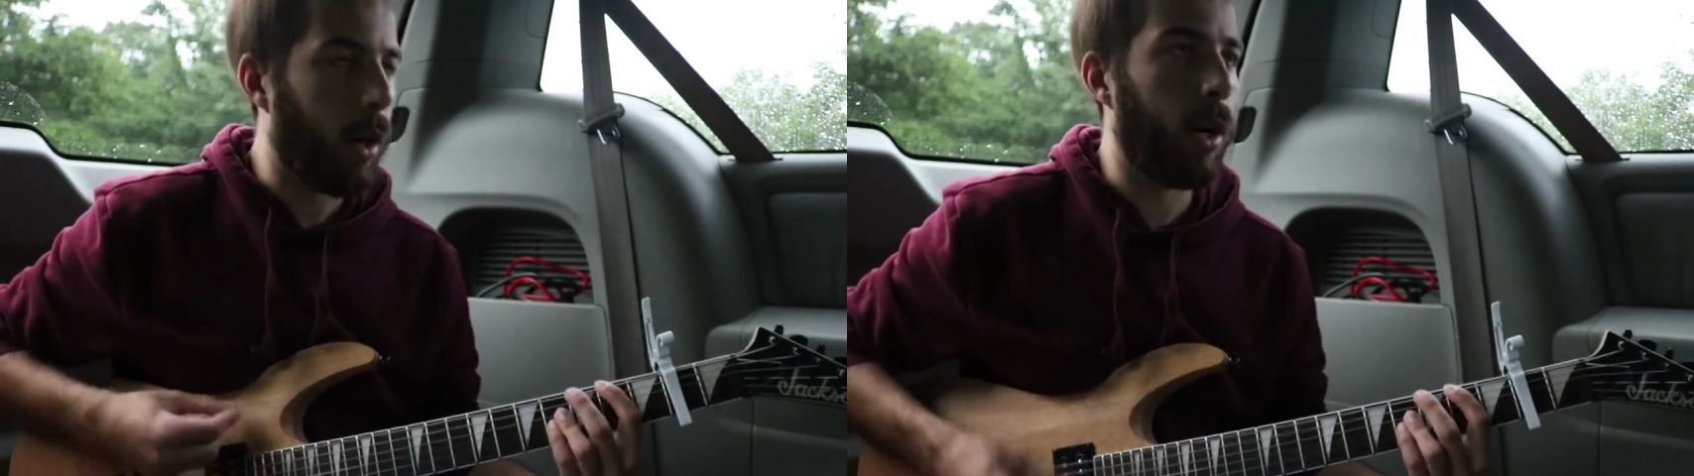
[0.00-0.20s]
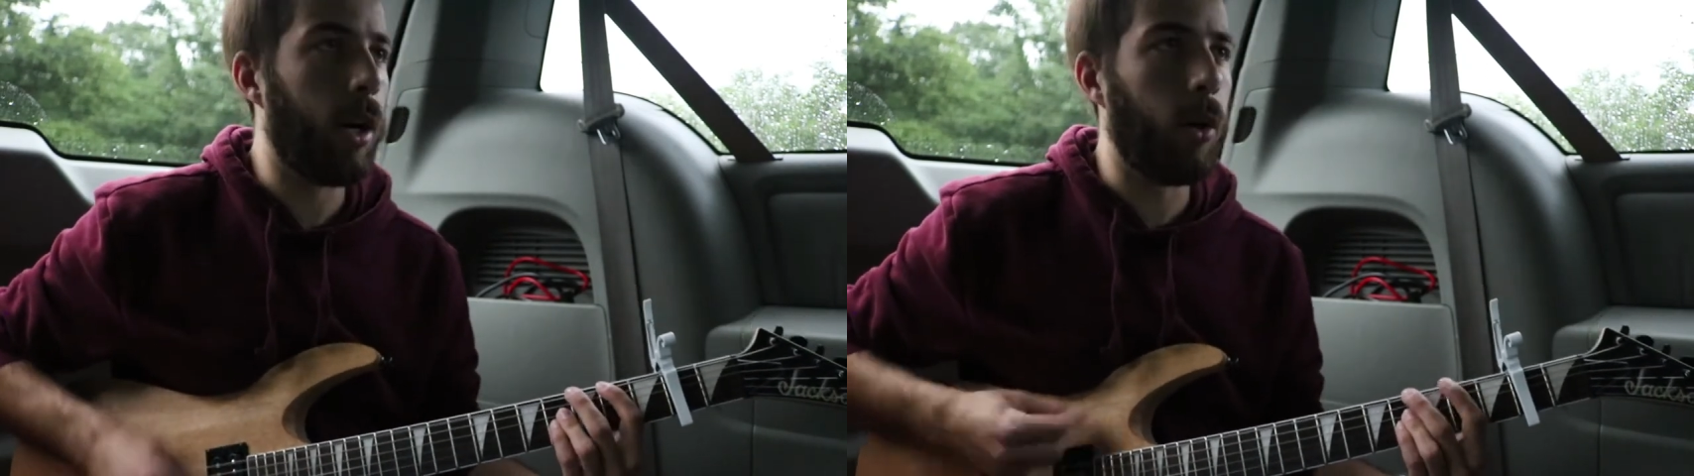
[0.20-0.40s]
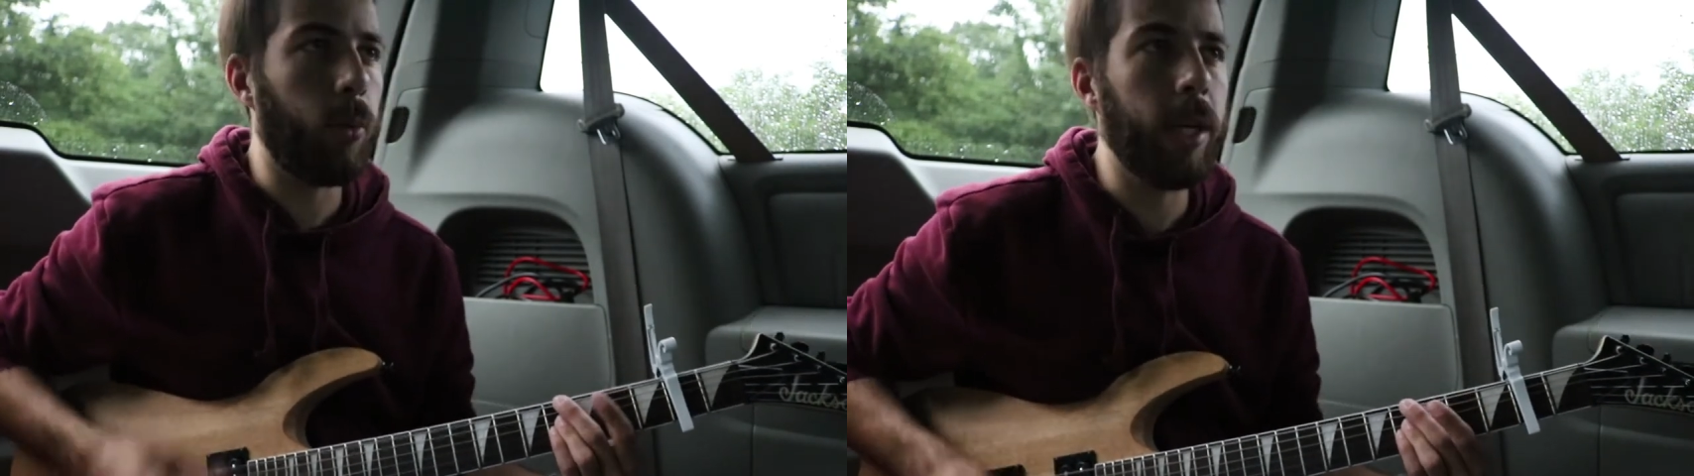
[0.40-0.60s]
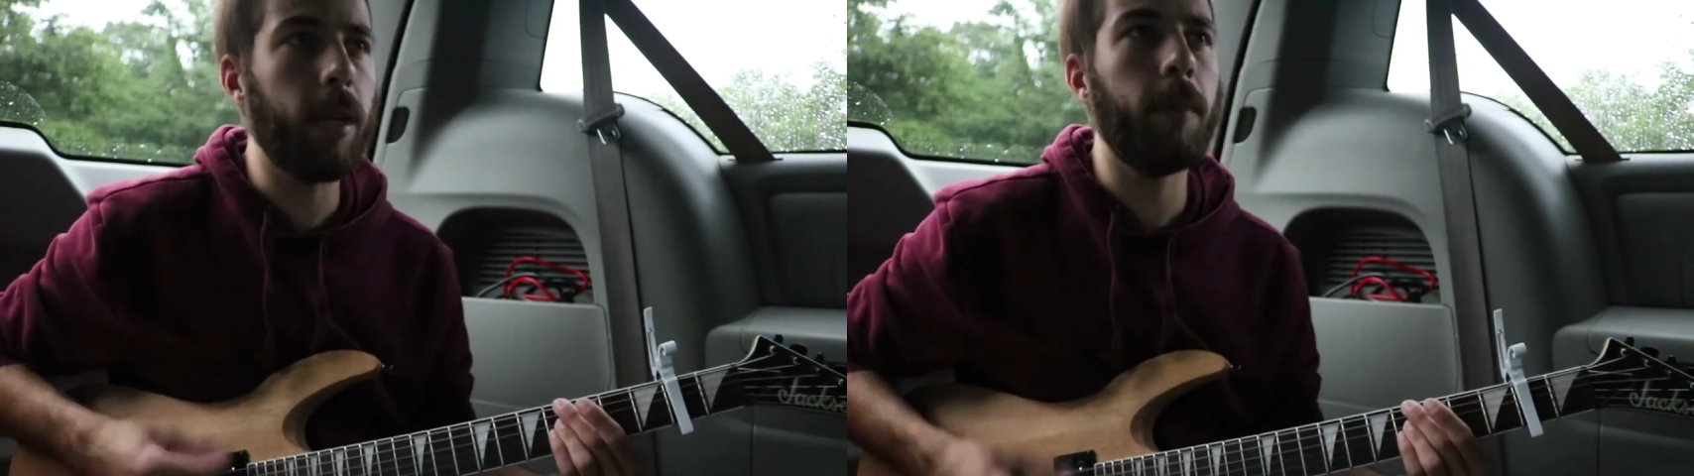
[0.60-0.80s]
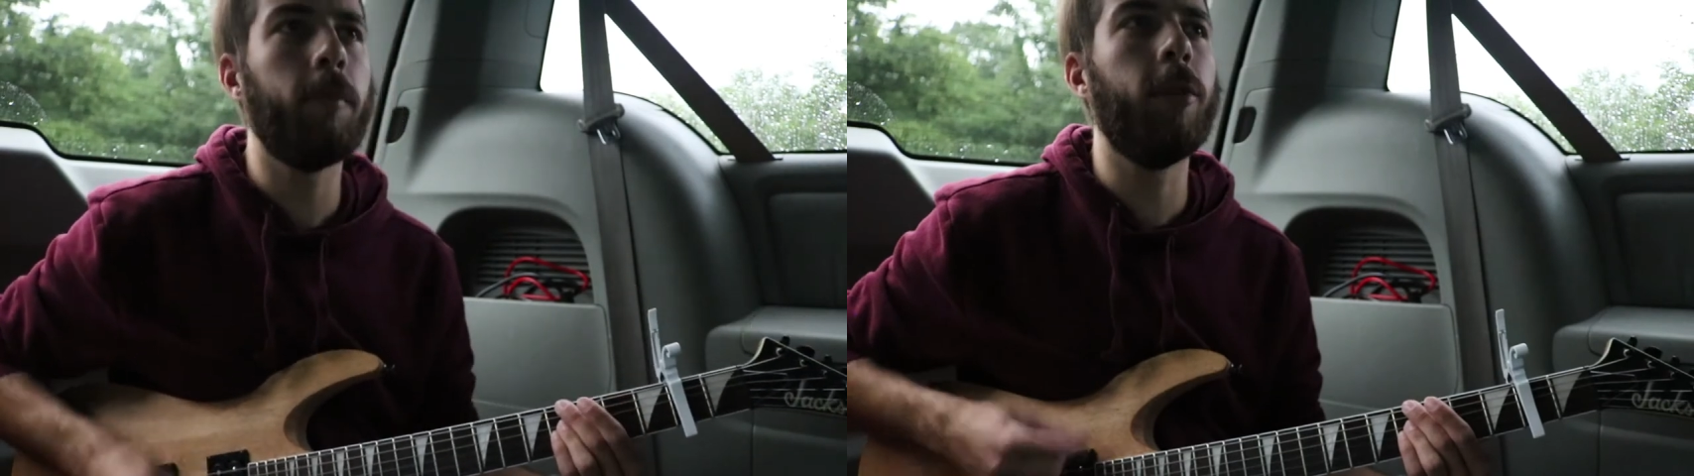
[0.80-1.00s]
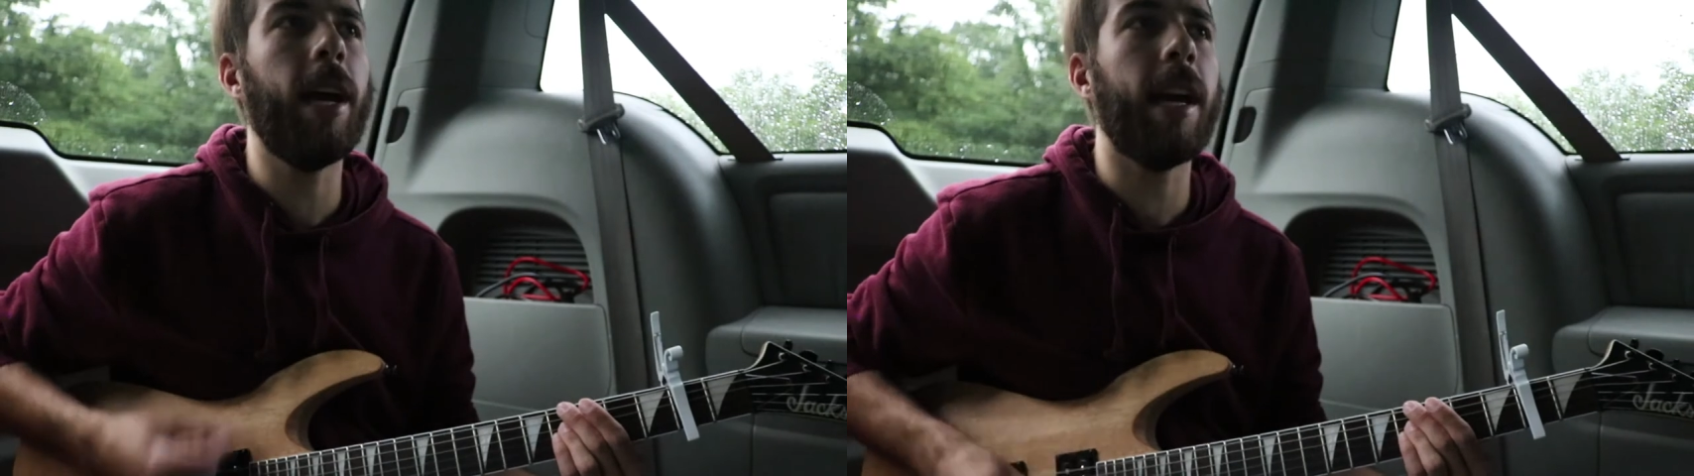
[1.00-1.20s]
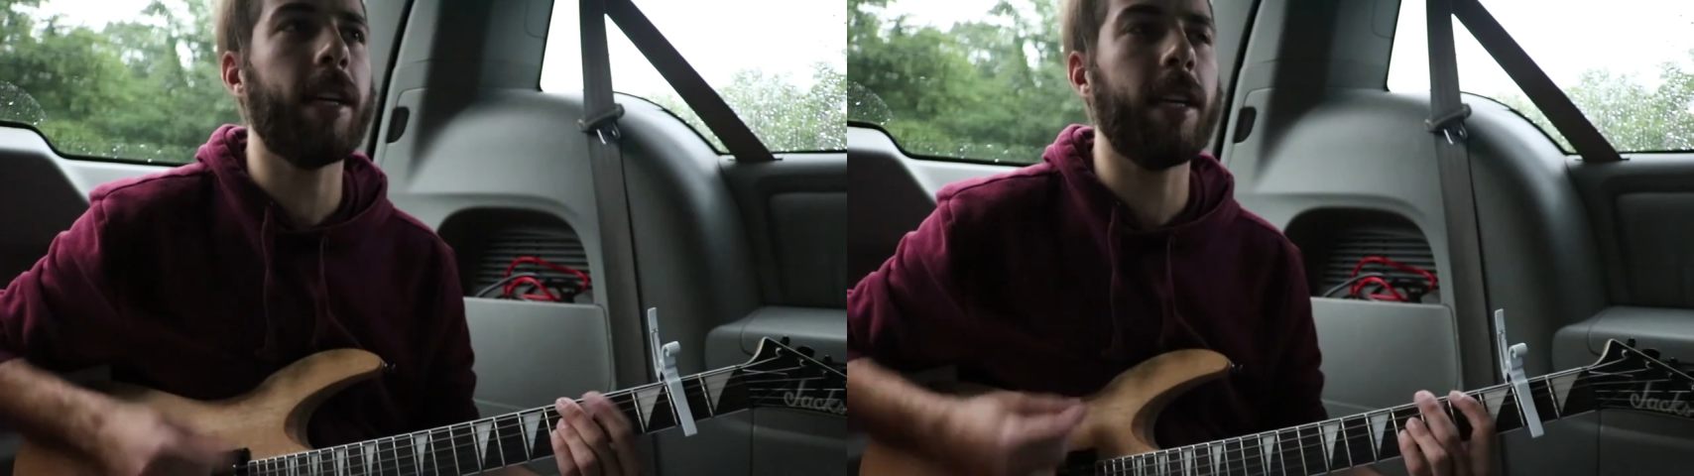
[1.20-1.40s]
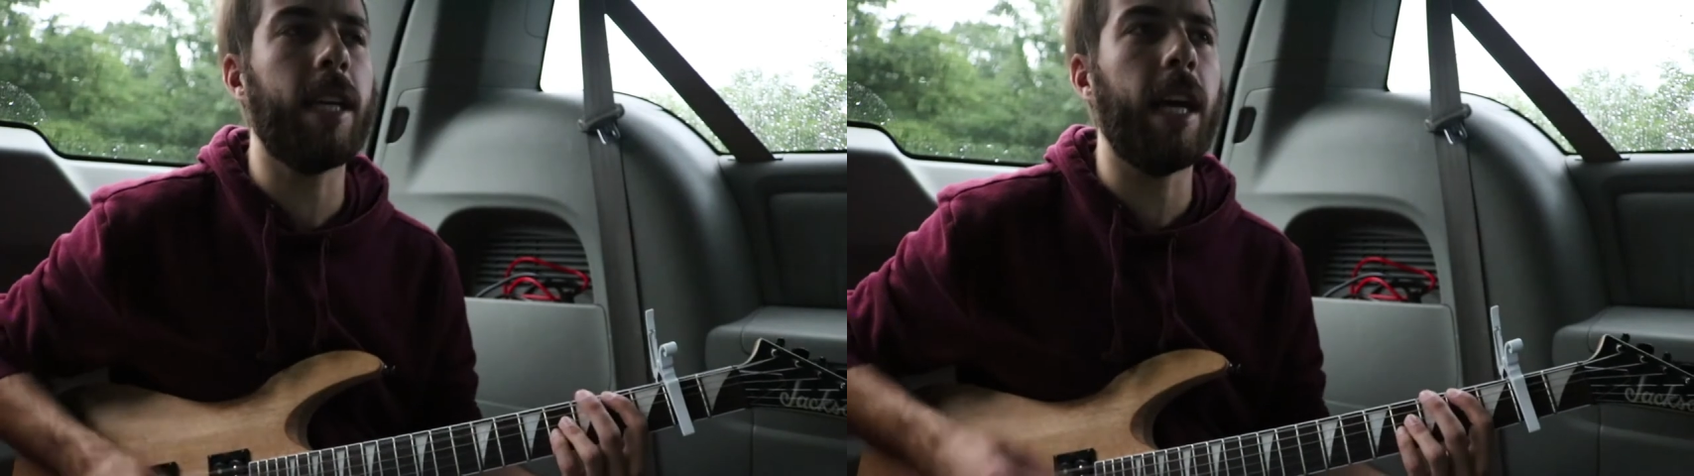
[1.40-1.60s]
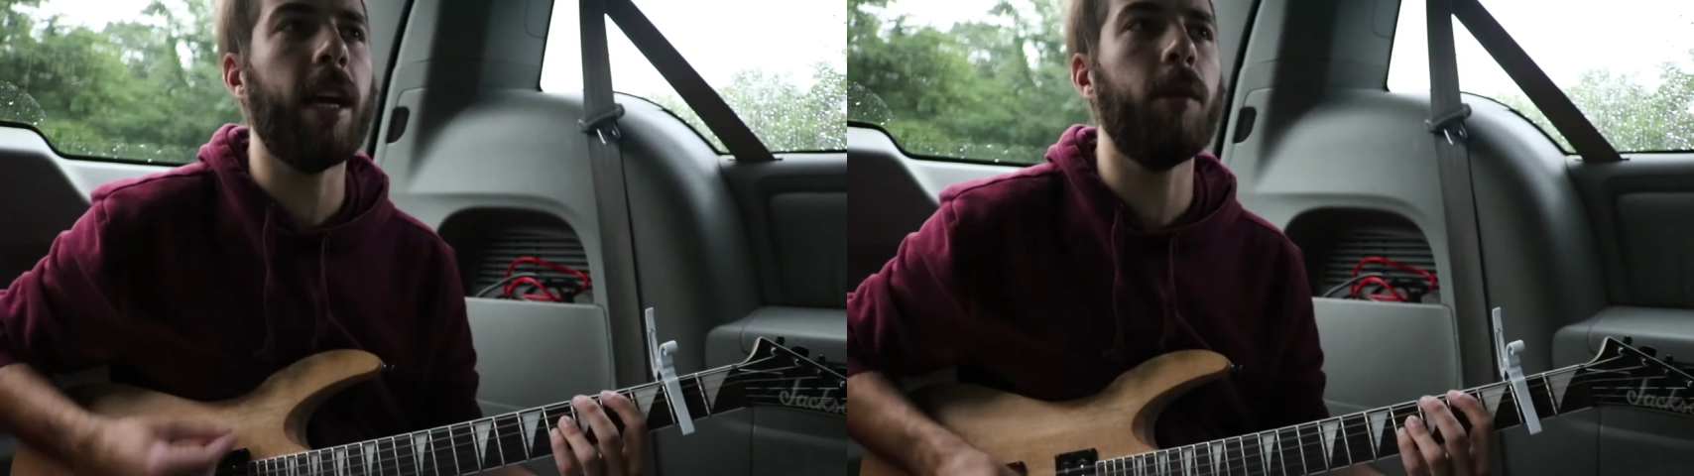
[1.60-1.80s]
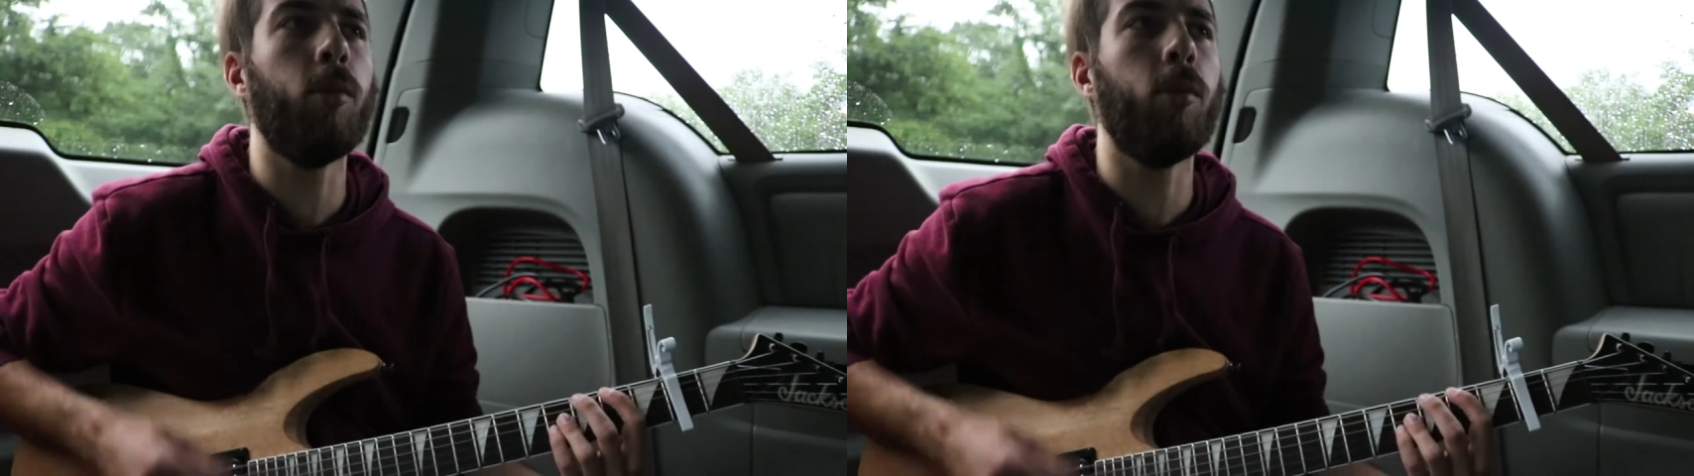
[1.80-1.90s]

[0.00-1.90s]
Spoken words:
I'll win him back again,